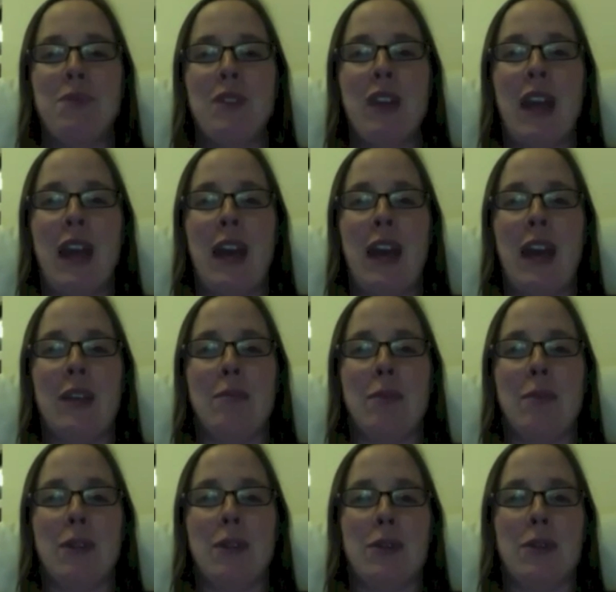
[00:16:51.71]
and
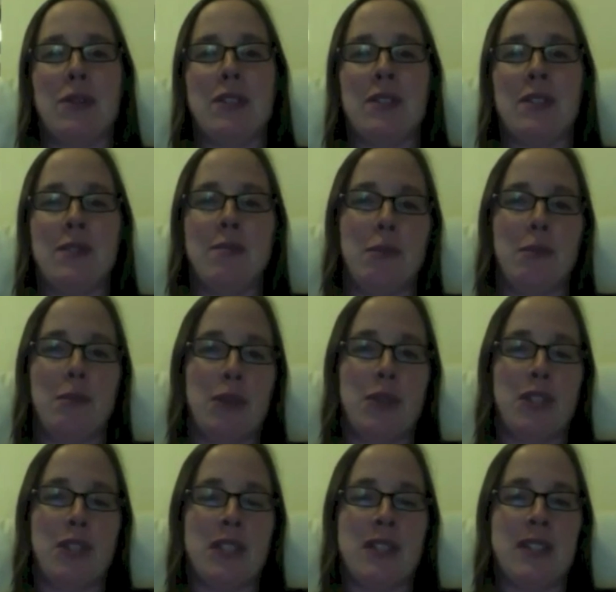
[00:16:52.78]
produce produce
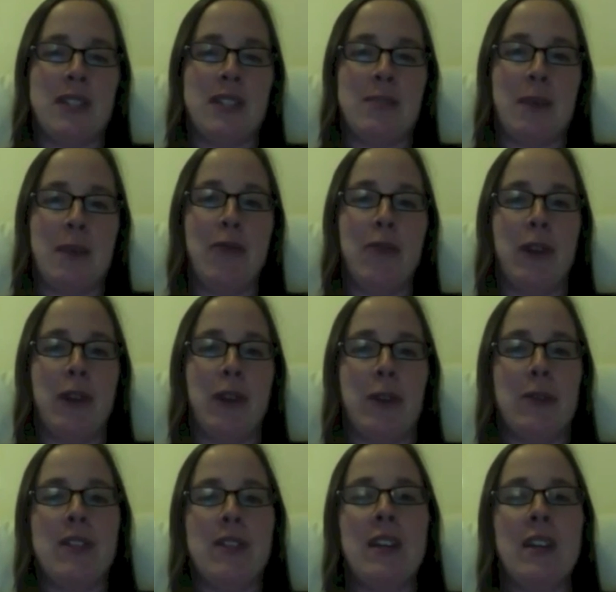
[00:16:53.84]
these, these melt
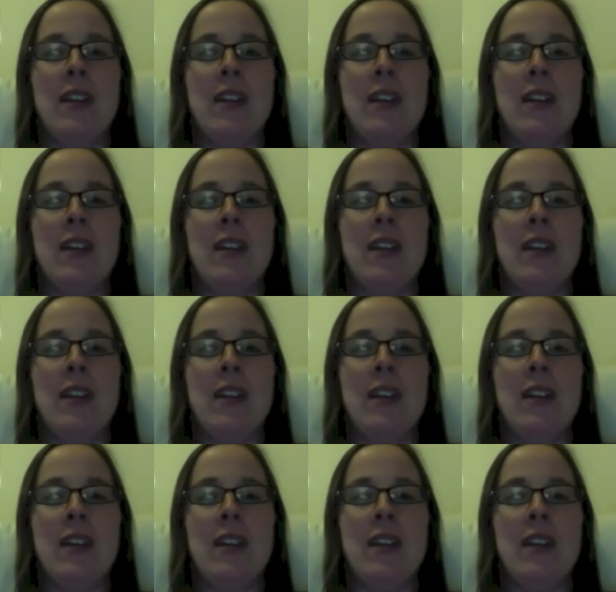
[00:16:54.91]
flows.